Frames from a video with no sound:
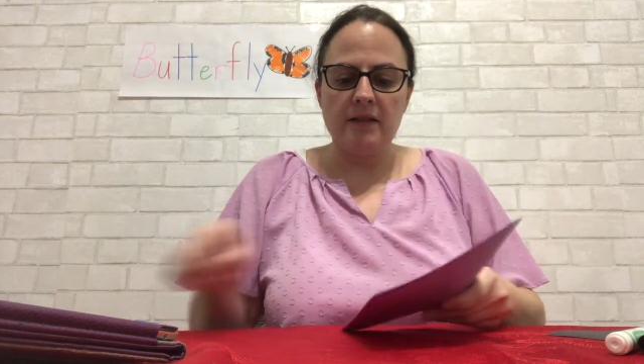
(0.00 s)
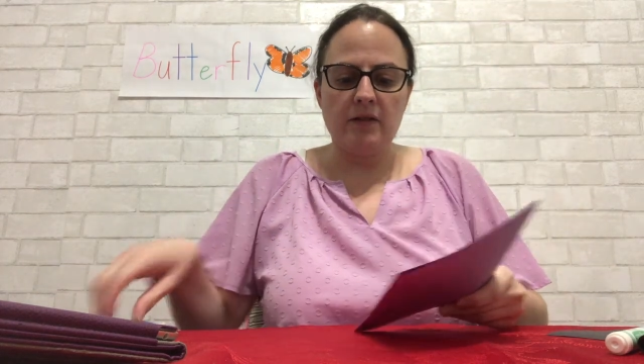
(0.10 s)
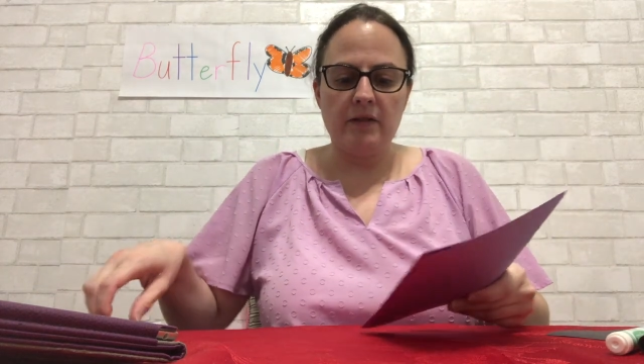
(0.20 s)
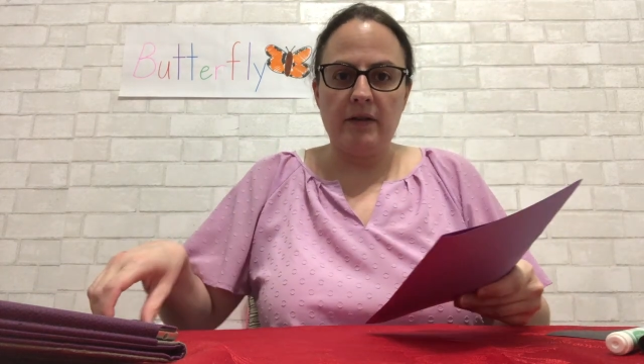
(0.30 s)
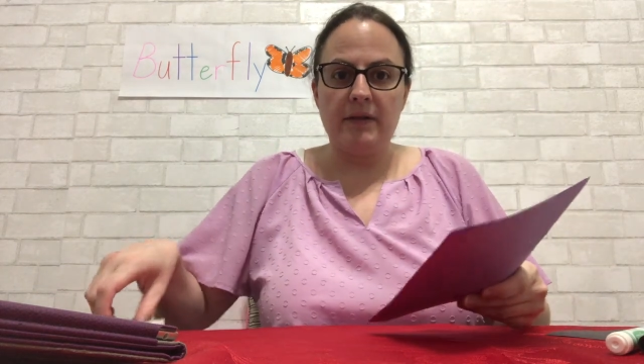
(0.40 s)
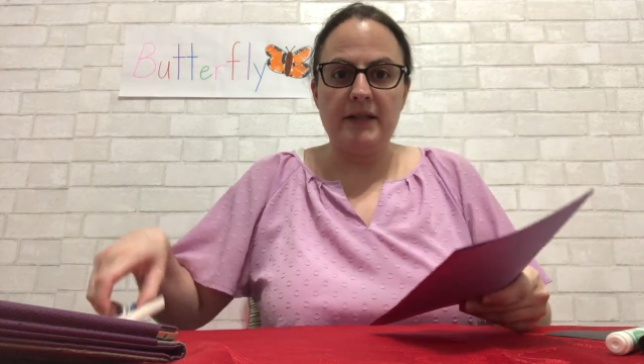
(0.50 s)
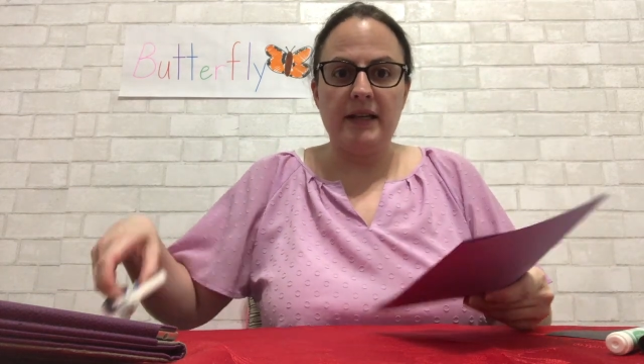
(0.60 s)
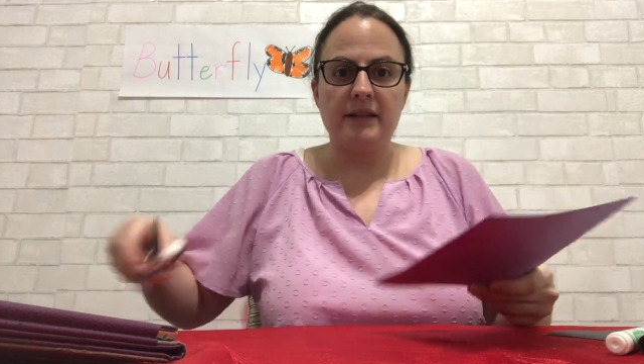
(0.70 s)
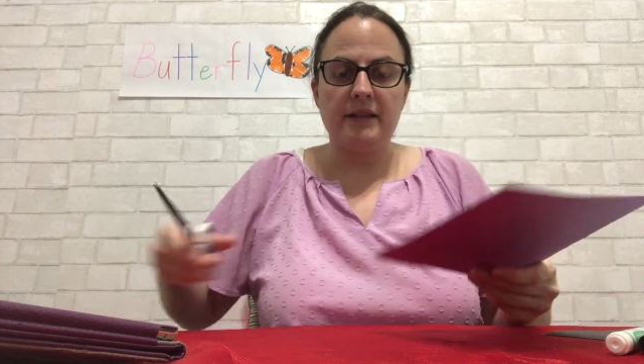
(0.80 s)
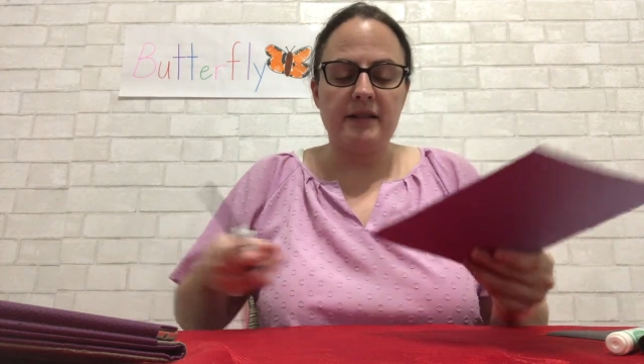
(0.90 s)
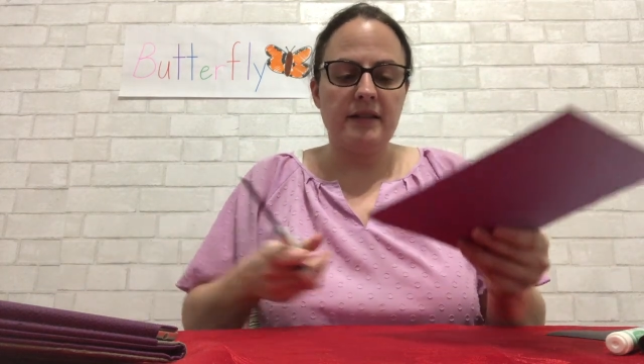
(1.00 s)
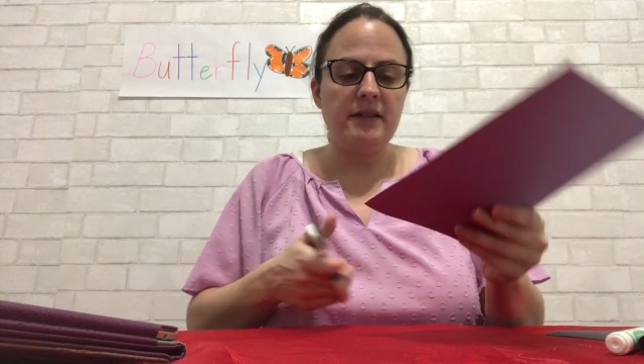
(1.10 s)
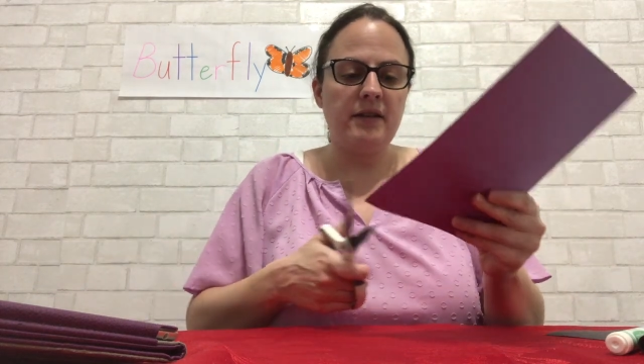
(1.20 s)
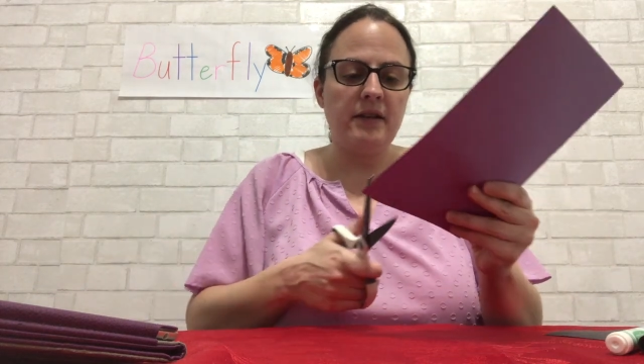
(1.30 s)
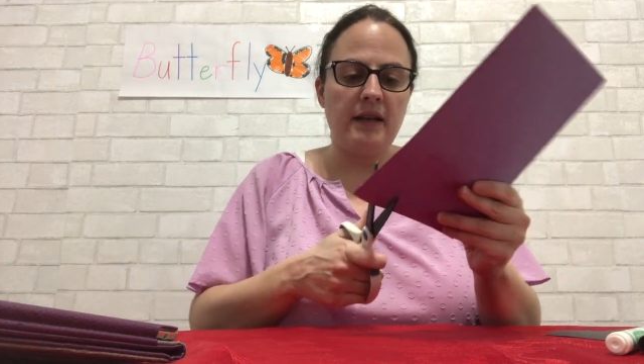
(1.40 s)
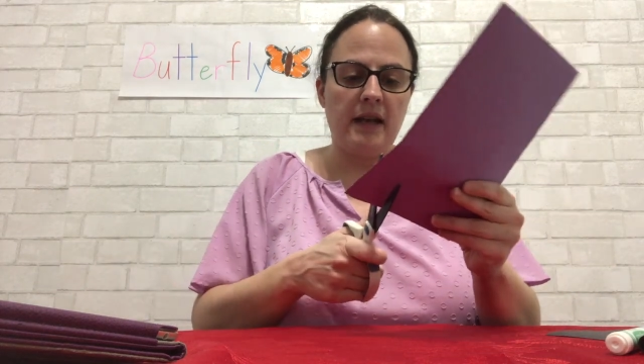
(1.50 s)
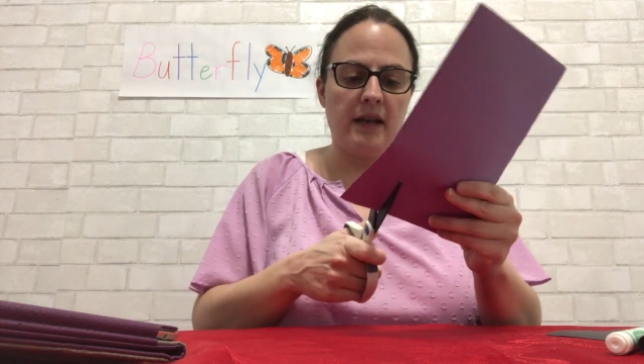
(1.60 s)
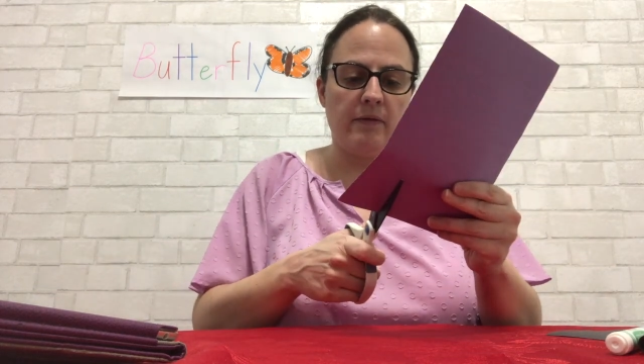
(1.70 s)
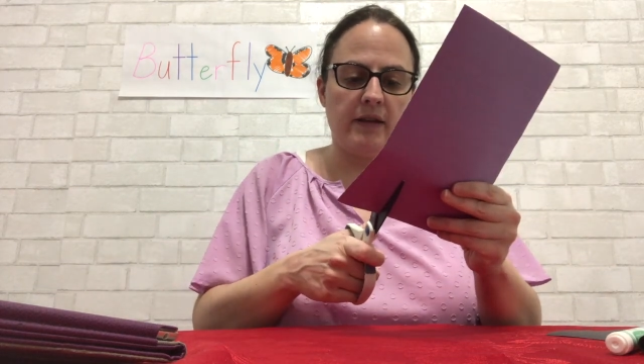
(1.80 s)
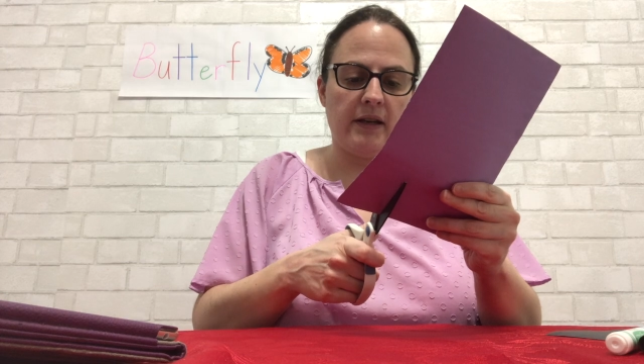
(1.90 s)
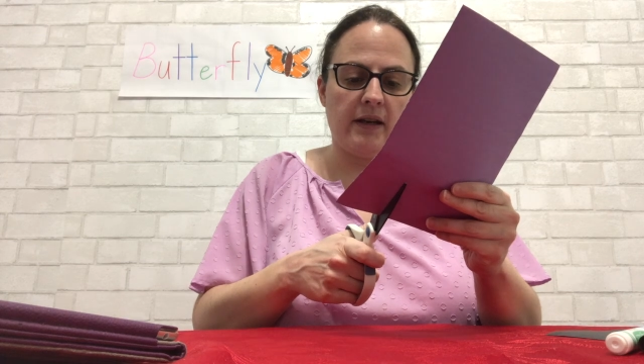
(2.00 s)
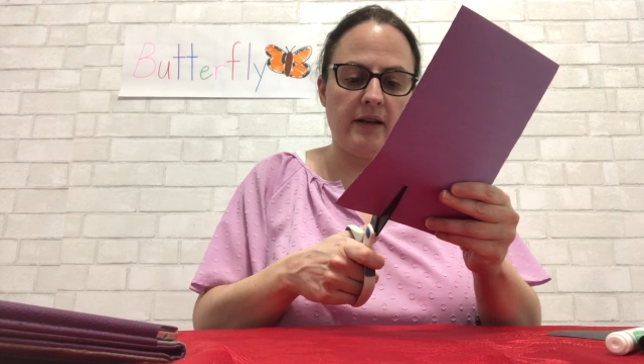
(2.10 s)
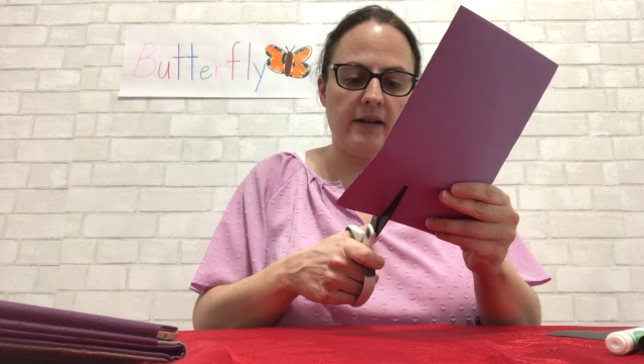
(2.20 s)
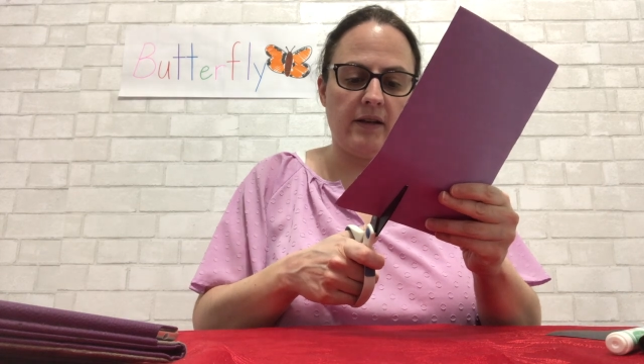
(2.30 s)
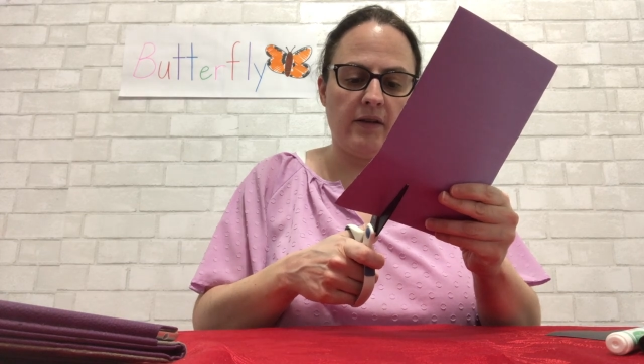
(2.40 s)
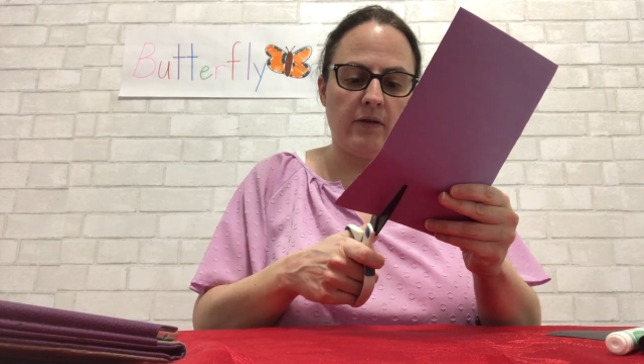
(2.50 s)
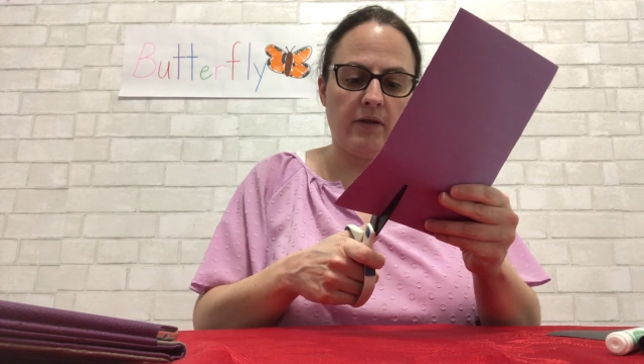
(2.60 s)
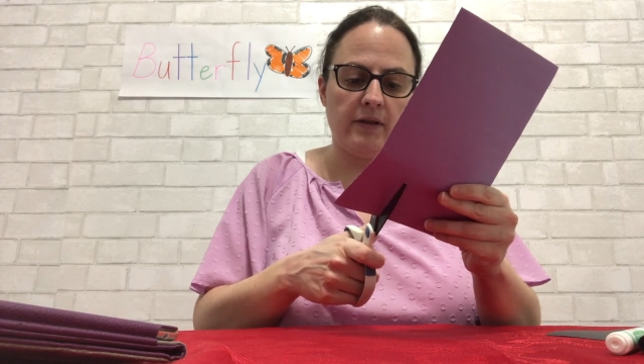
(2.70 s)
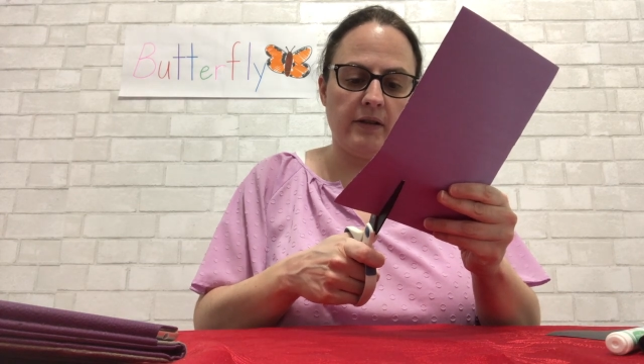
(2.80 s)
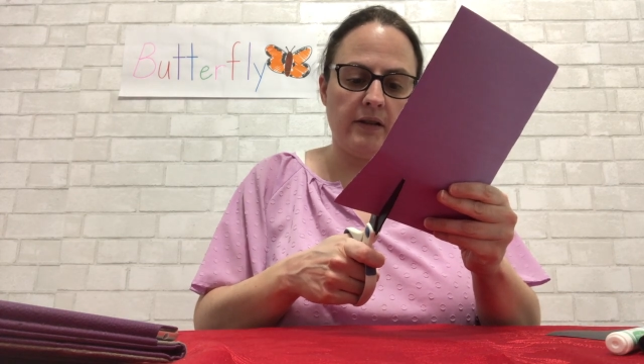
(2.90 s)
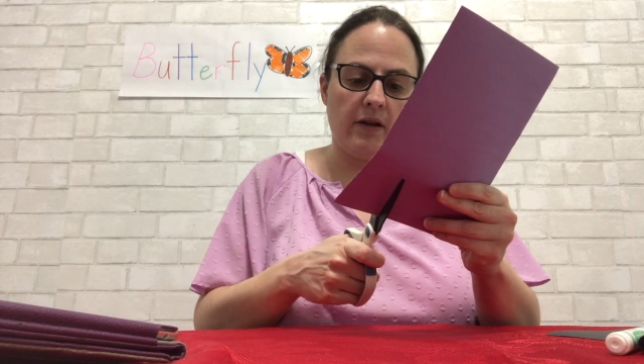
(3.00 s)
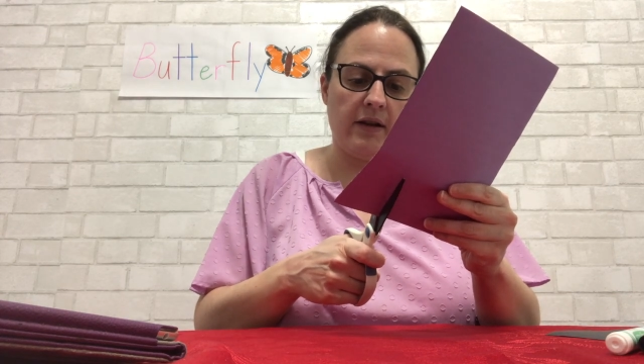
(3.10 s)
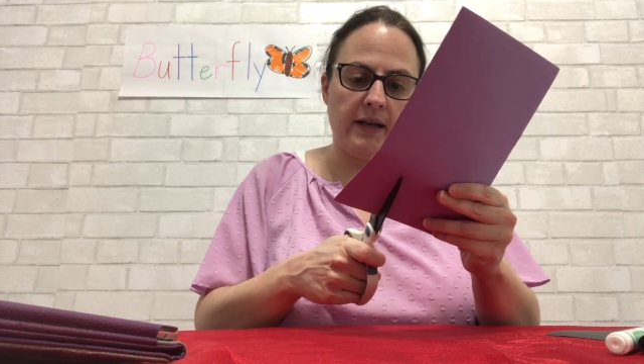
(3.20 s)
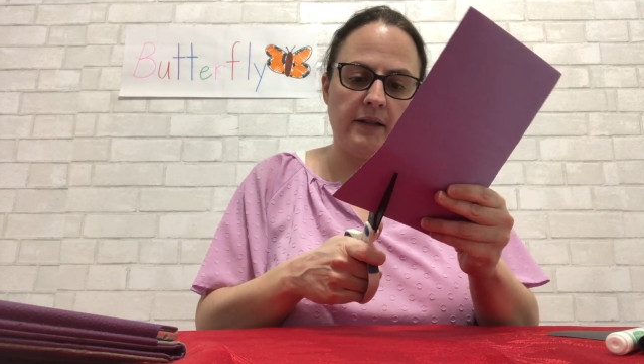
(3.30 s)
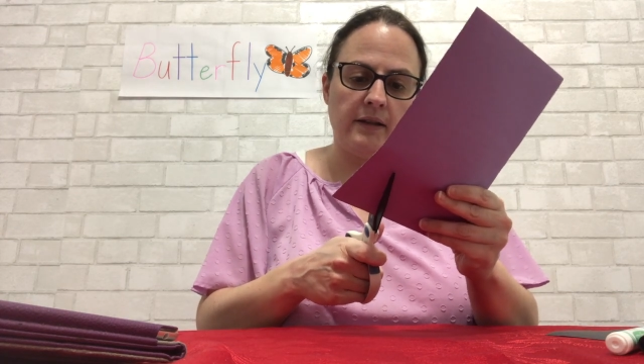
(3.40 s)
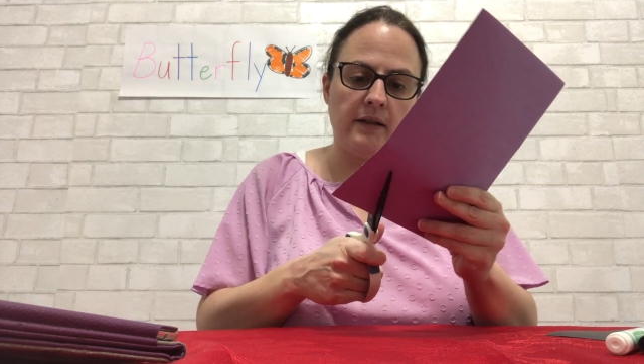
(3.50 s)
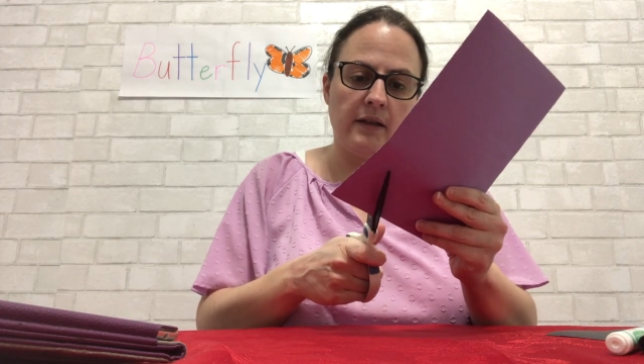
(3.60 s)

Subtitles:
So then we take the scissor and we cut along the line.